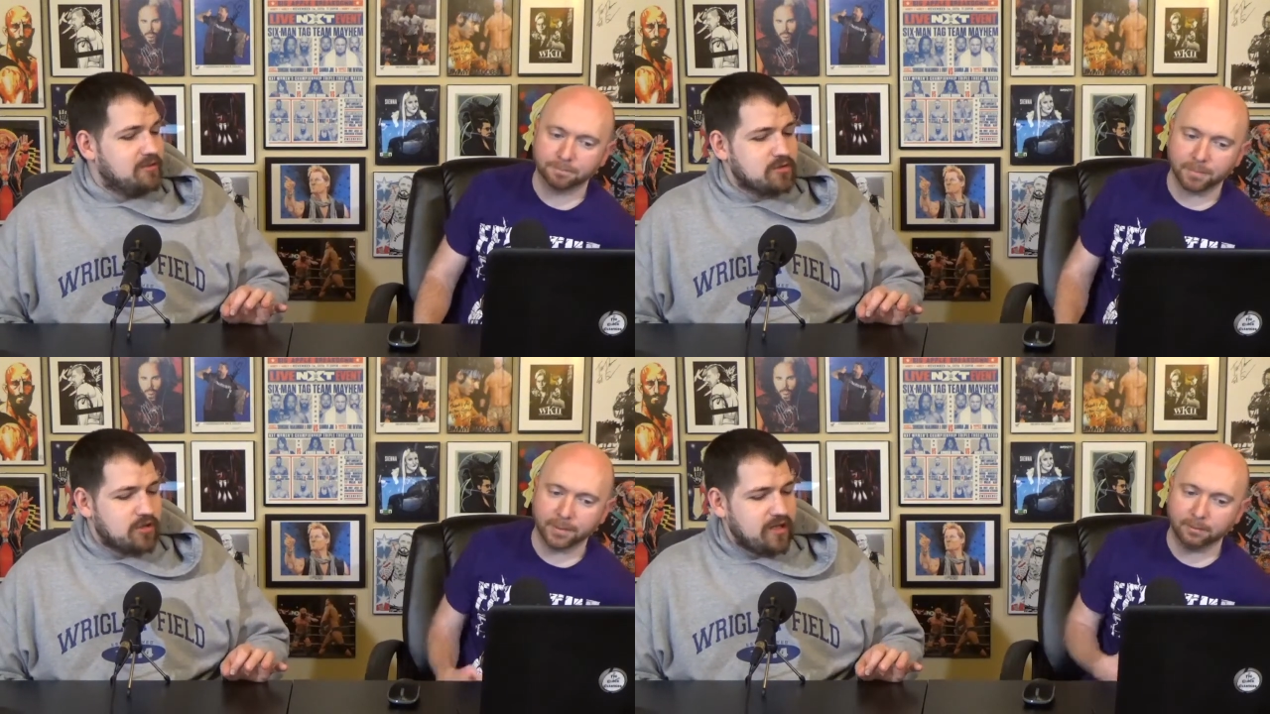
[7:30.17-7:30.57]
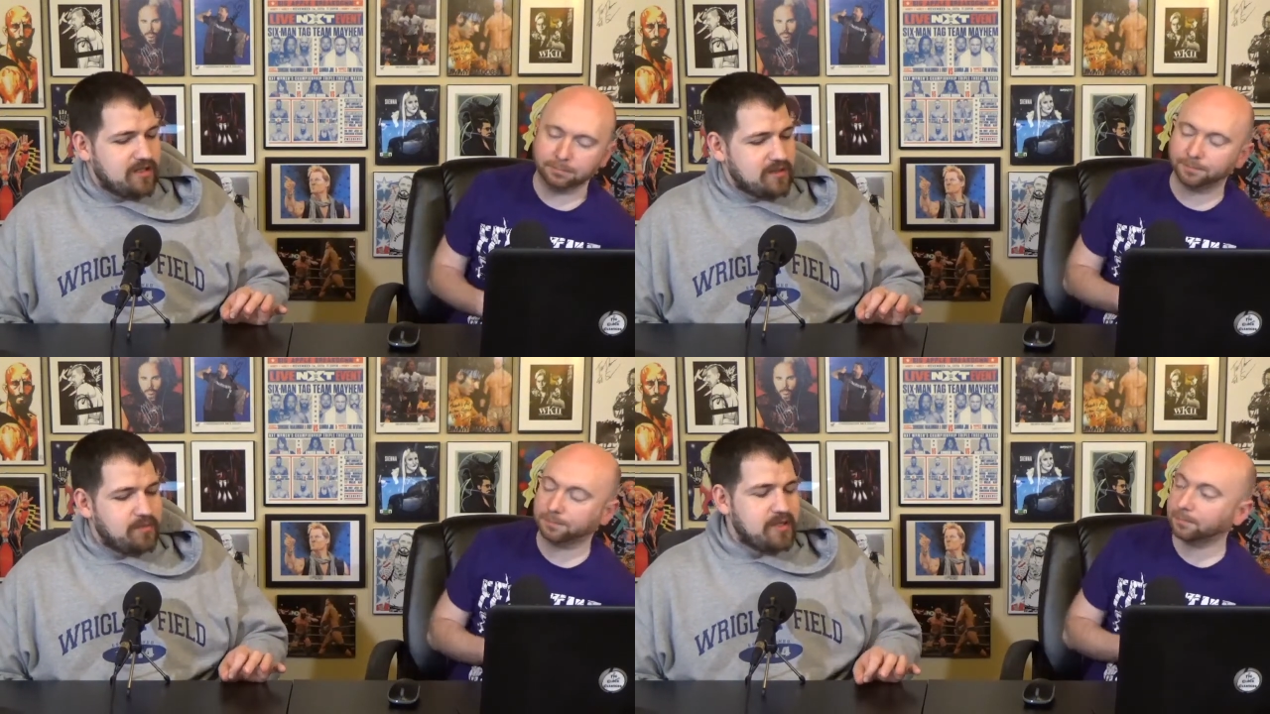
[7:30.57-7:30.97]
Speaker 1: trying
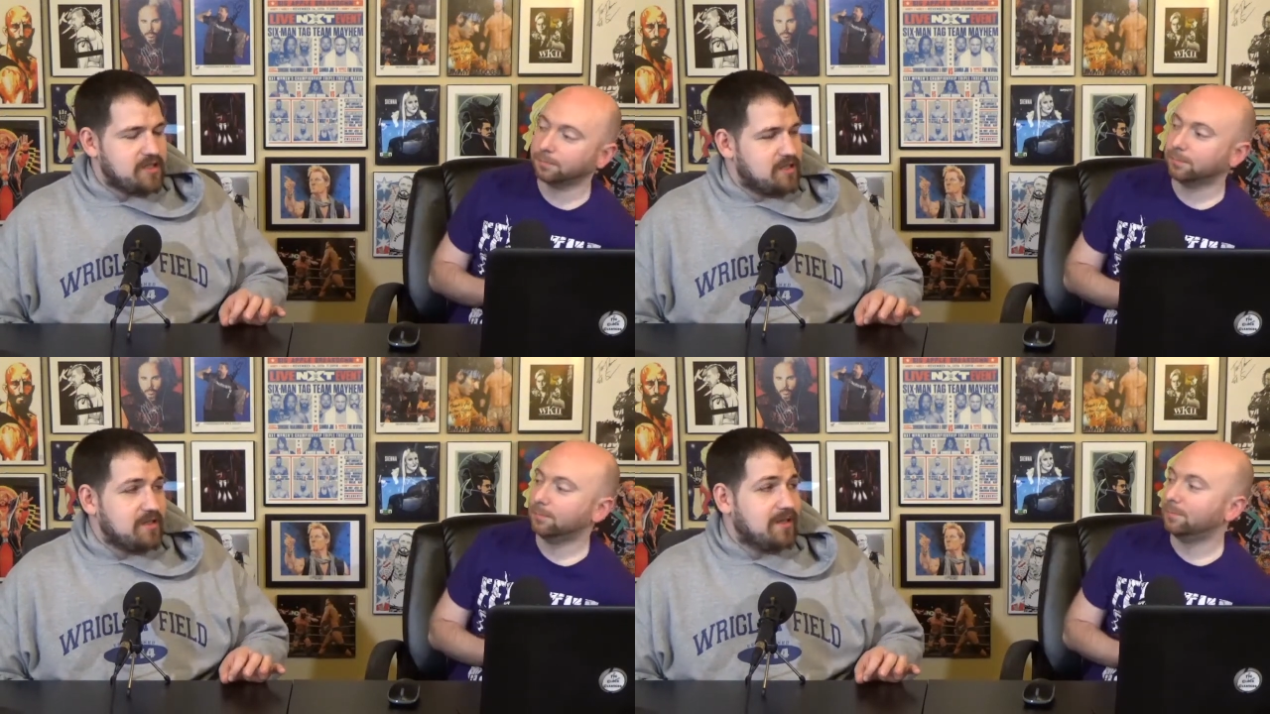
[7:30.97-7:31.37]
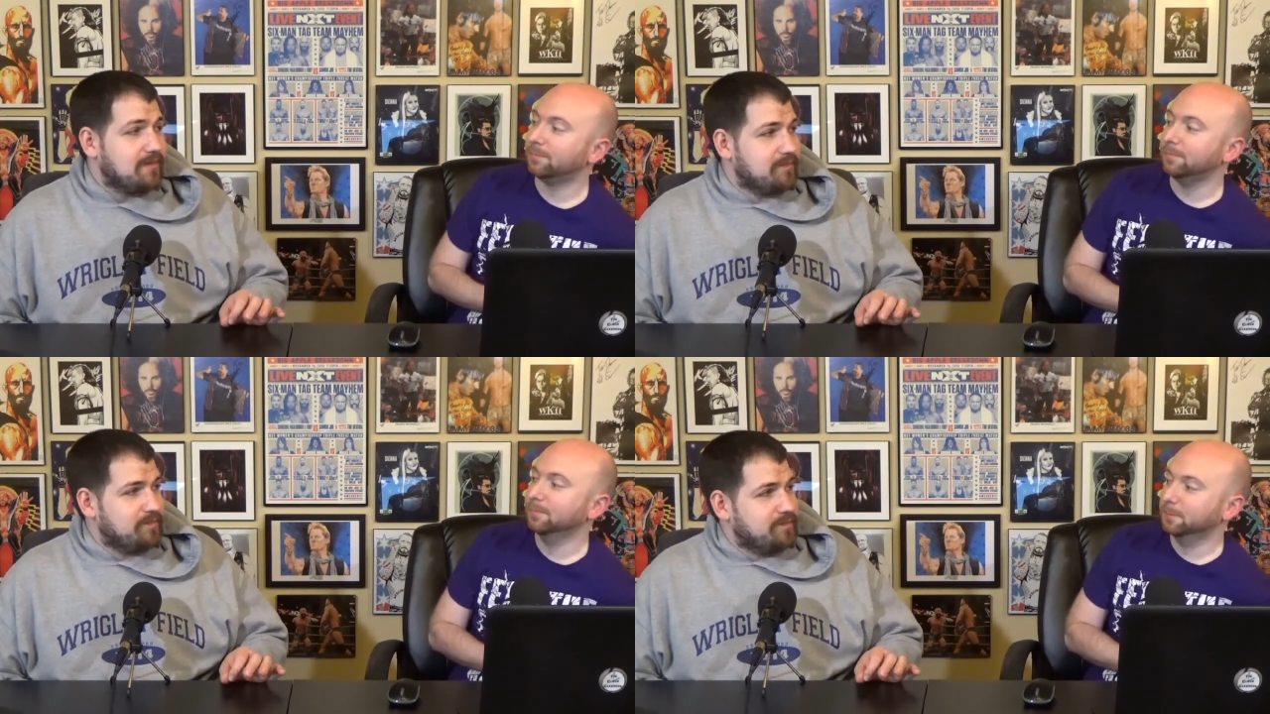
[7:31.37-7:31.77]
to pitch to
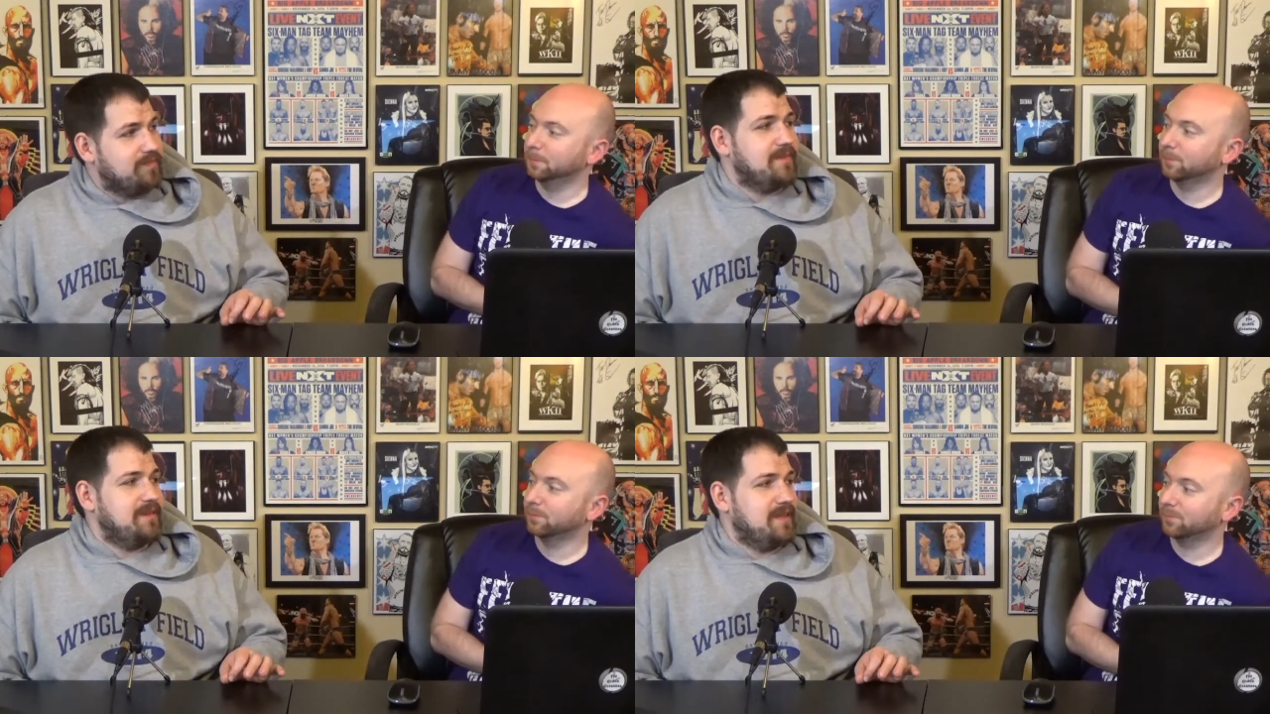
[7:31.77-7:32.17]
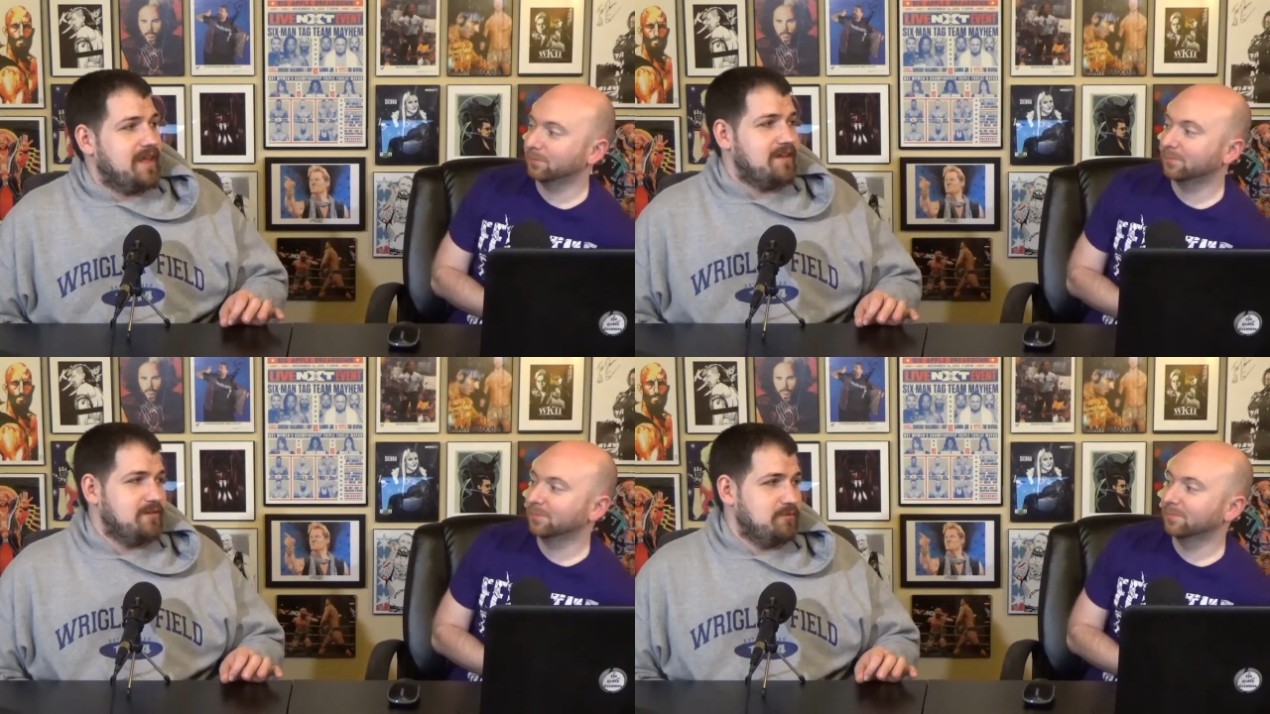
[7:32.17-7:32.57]
them
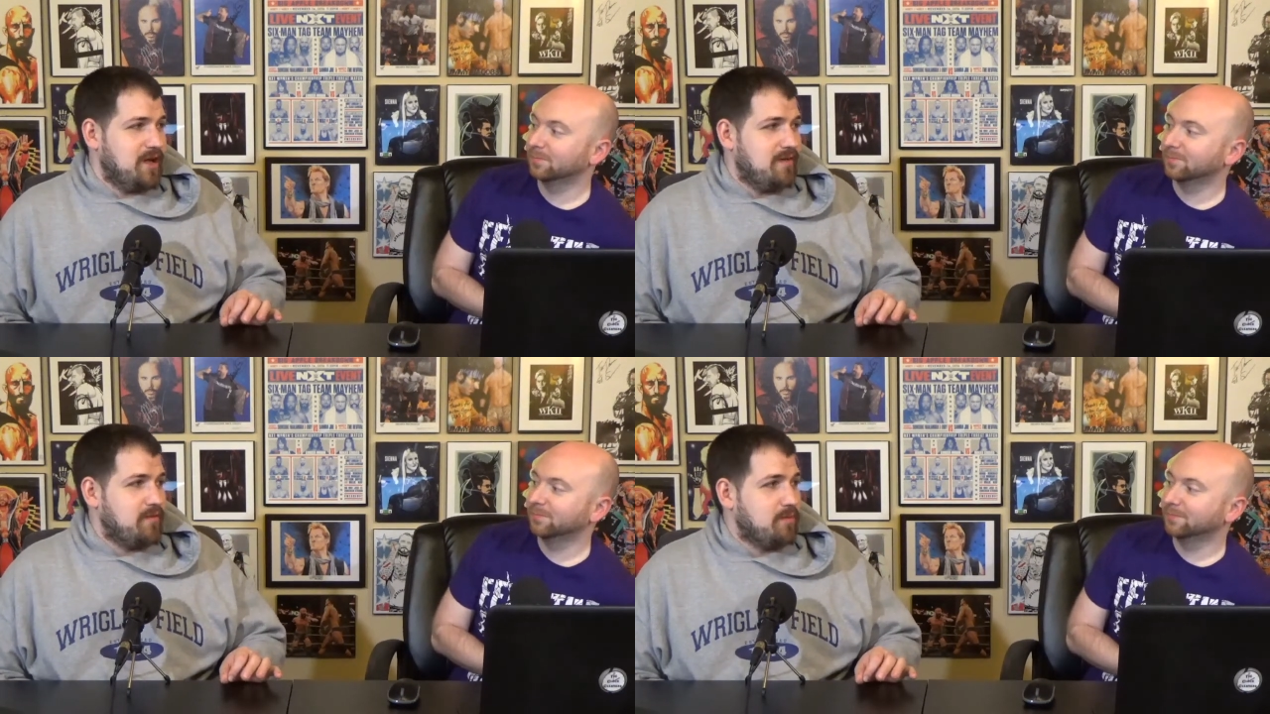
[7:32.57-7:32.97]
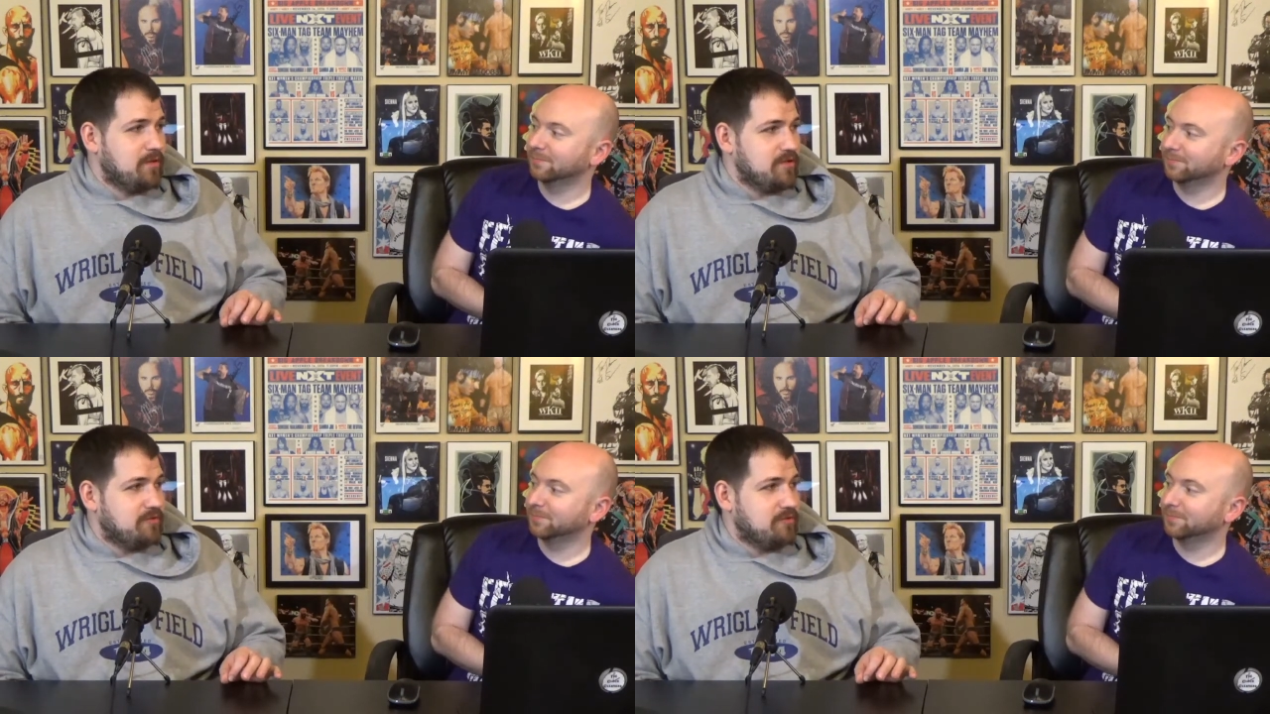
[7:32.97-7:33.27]
that you have a bunch